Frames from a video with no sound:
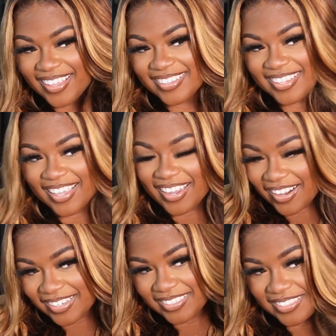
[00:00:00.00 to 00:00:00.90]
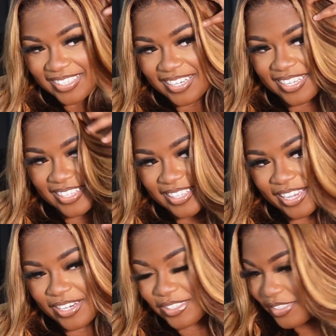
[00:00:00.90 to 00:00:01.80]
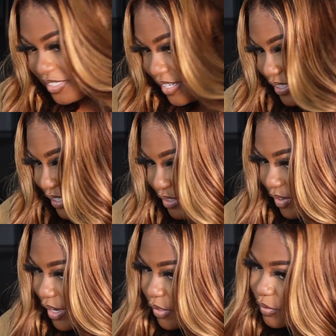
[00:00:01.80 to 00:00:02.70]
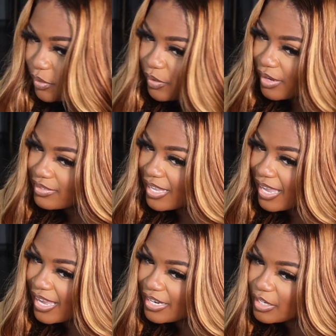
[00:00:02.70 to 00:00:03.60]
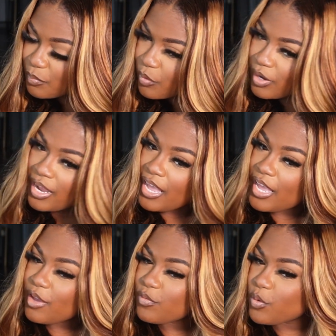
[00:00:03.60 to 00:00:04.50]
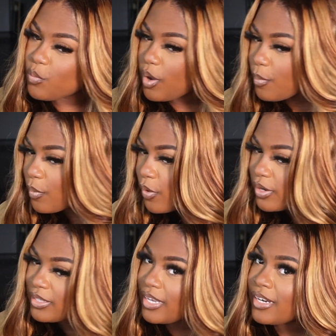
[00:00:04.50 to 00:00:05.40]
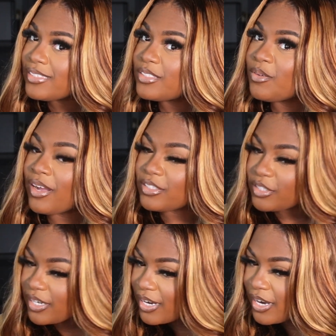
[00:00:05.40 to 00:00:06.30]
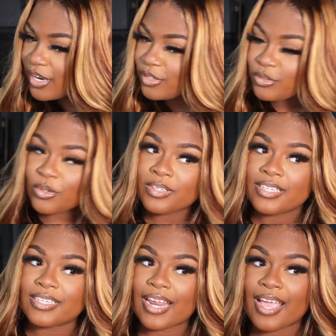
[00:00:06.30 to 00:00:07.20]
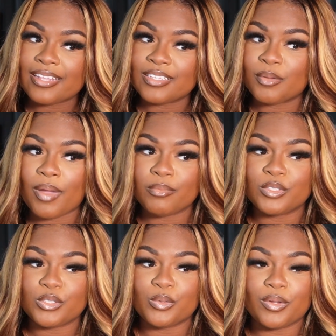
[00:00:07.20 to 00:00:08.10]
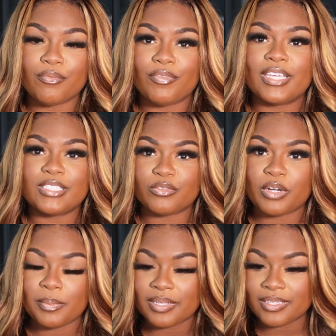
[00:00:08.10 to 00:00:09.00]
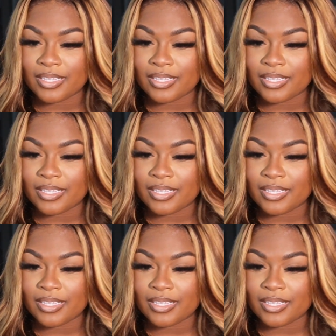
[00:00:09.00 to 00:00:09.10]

The hair is sitting, the layers are sitting just fine. You really don't have to add anymore. If you want more layers throughout your hair, you totally can add them. I'm just doing face framing